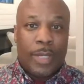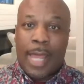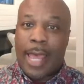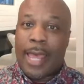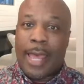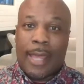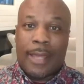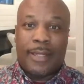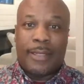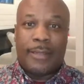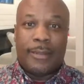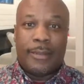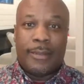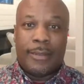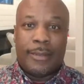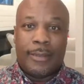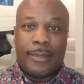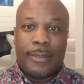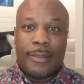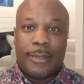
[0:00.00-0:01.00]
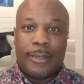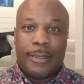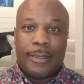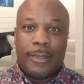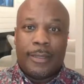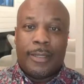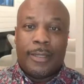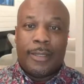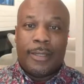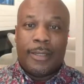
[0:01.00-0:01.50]
The matchup
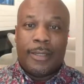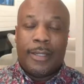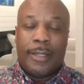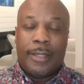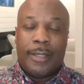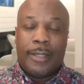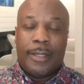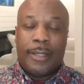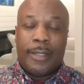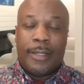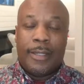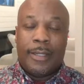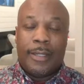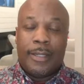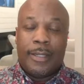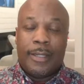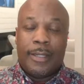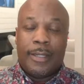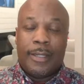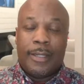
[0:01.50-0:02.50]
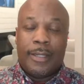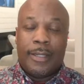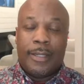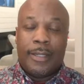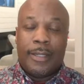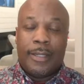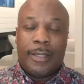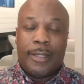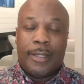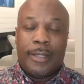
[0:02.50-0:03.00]
don't lie.
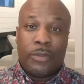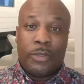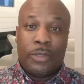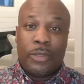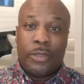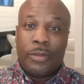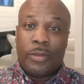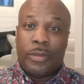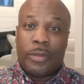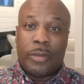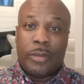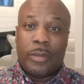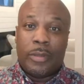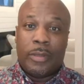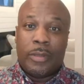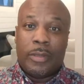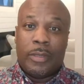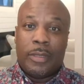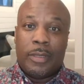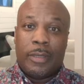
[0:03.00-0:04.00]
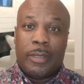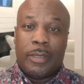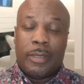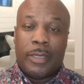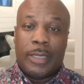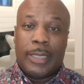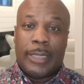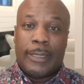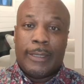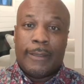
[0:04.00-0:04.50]
If the offensive line do what they
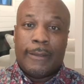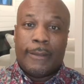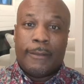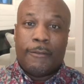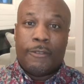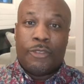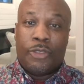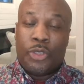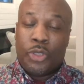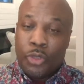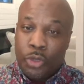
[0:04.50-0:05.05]
supposed to